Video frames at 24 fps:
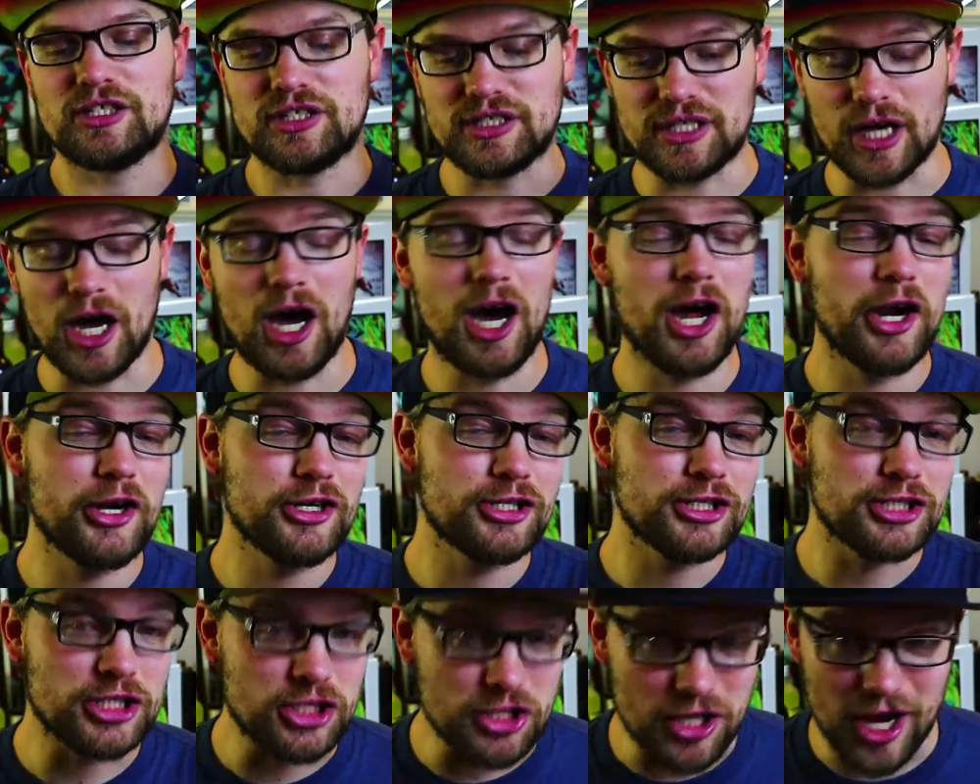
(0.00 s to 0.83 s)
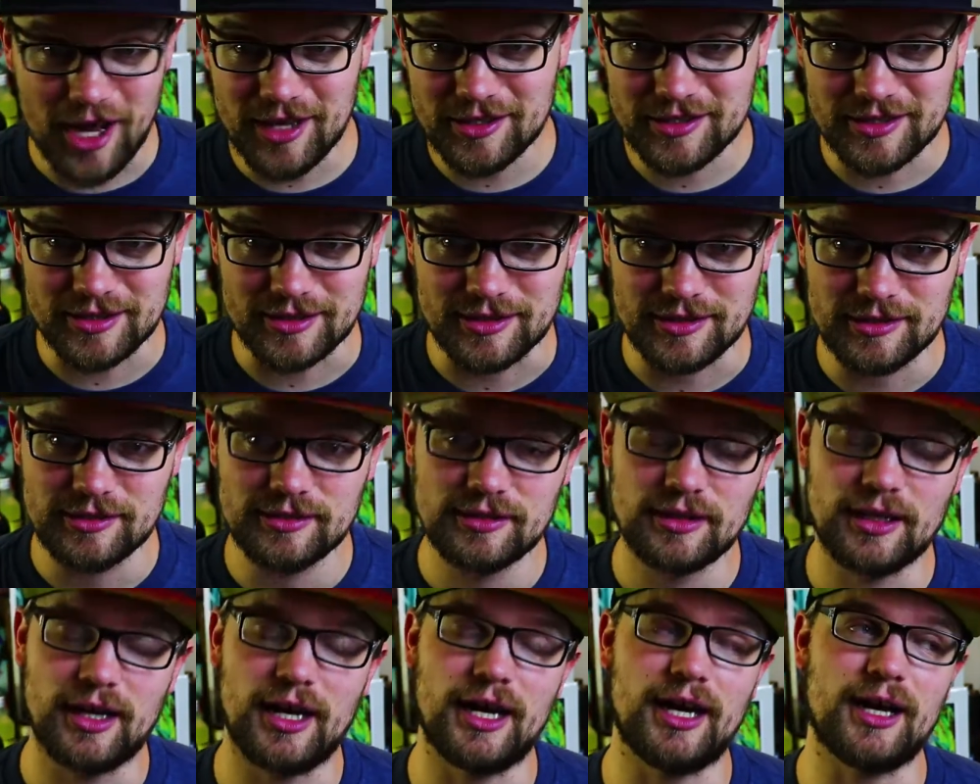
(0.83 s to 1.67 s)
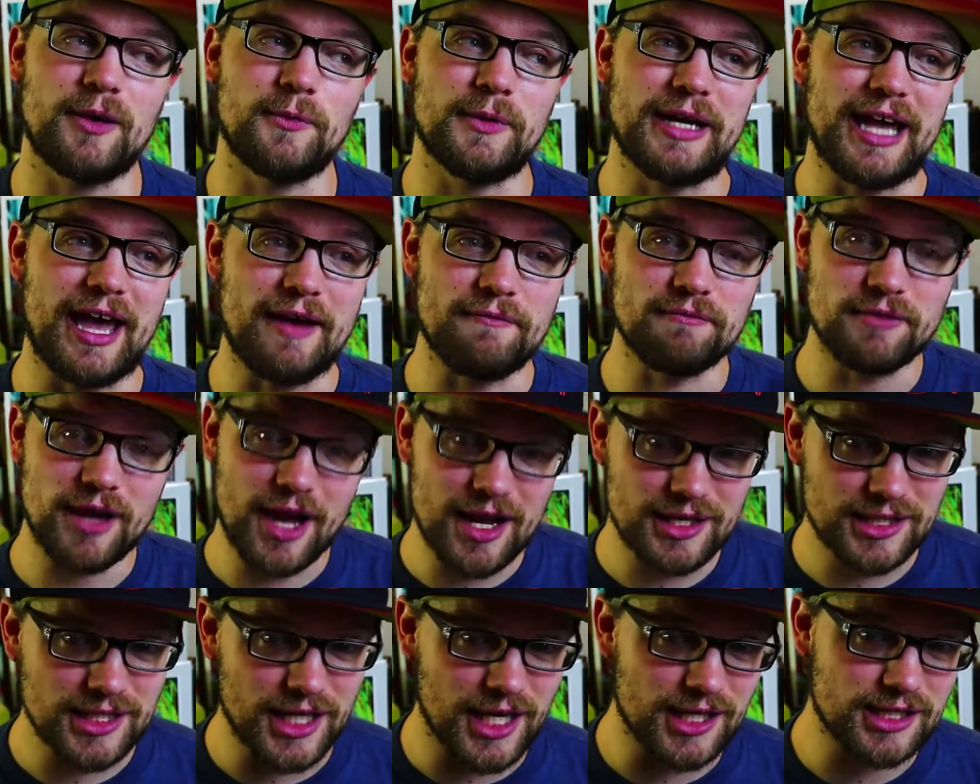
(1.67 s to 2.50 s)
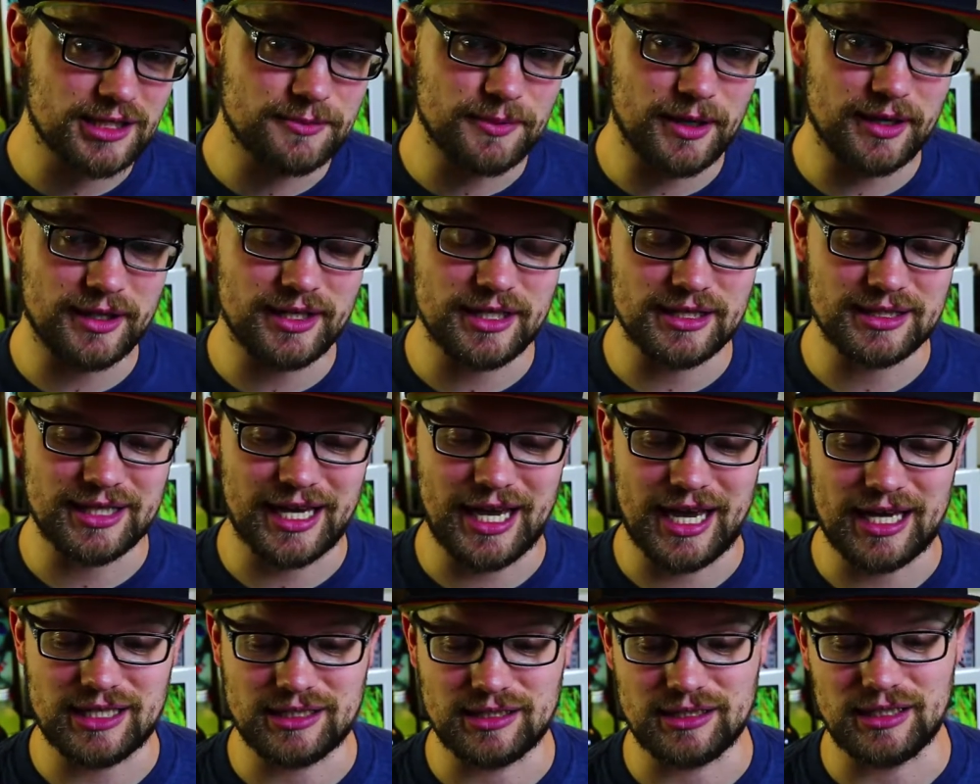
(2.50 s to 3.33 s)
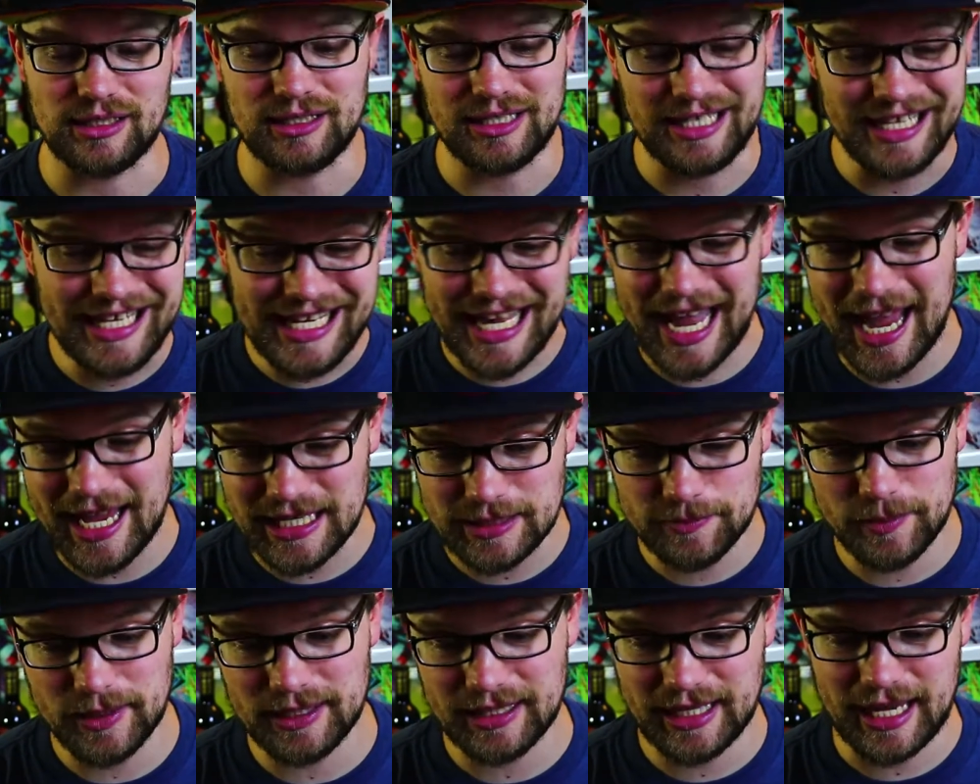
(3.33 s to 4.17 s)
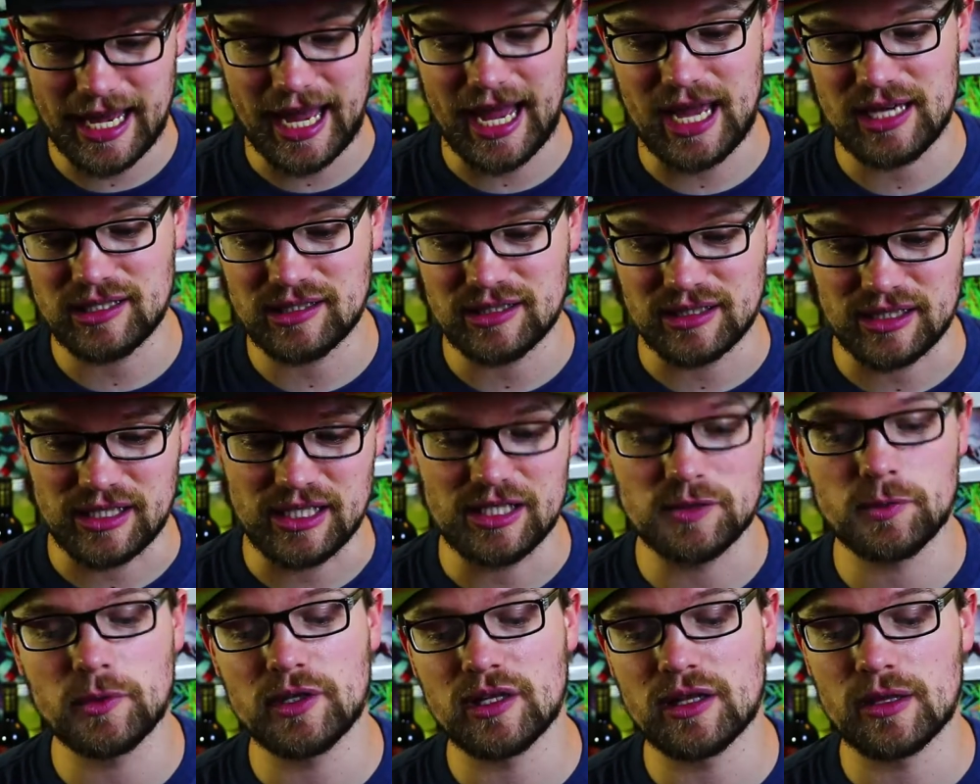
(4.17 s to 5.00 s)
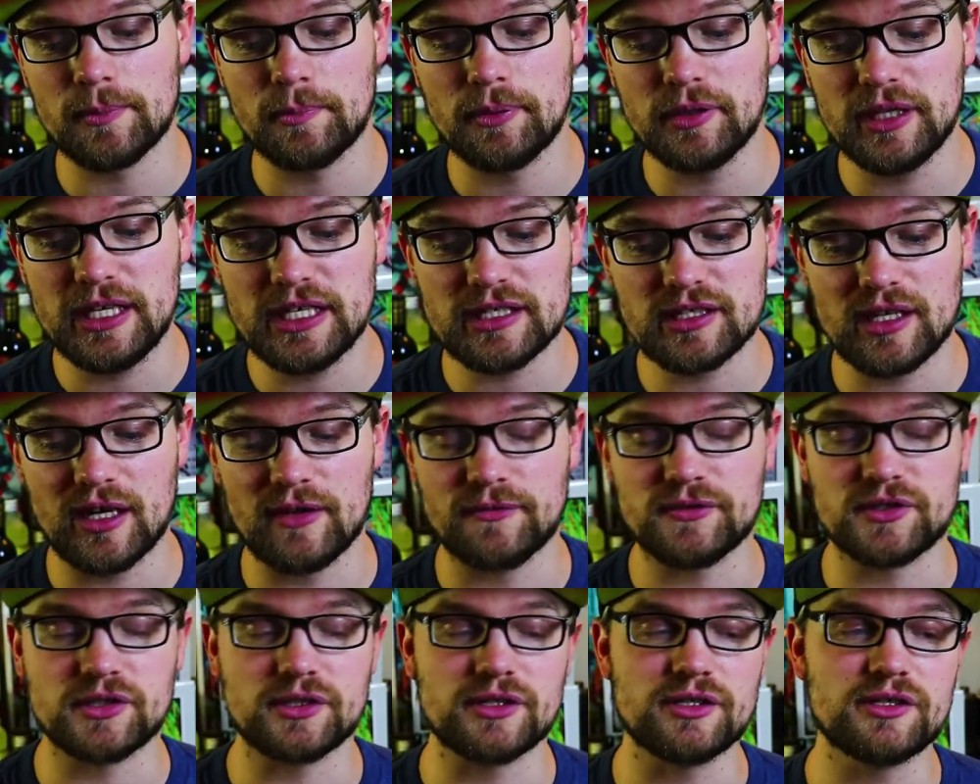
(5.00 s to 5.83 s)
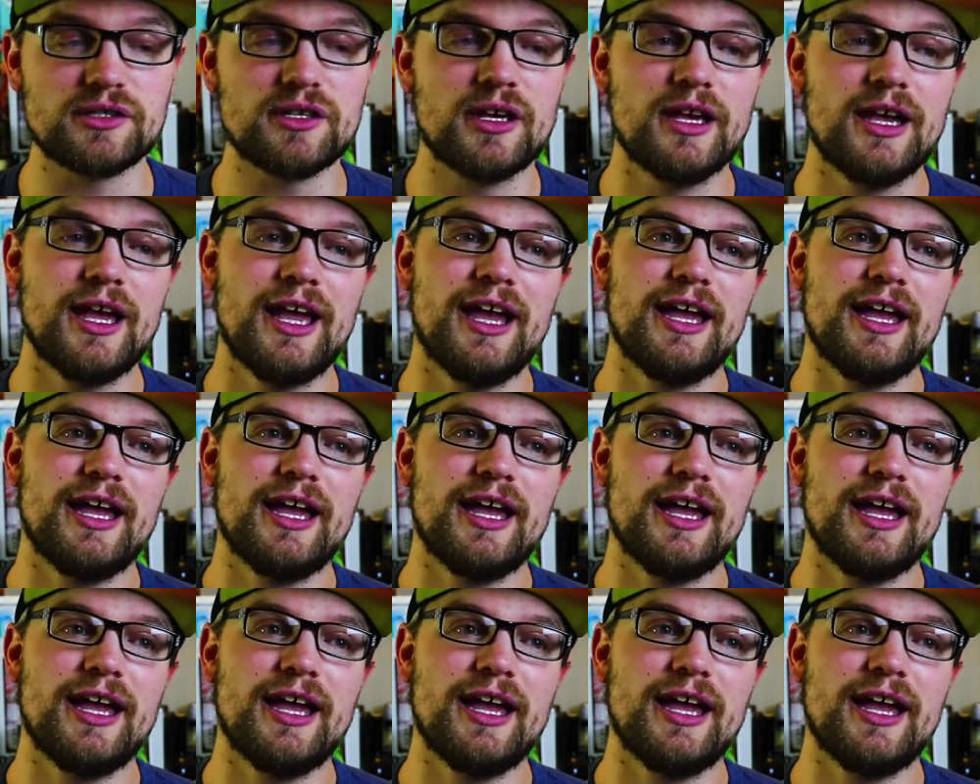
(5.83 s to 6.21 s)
Don Johnson, we have not talked about his casting. He has been cast, and he's one of the police officers.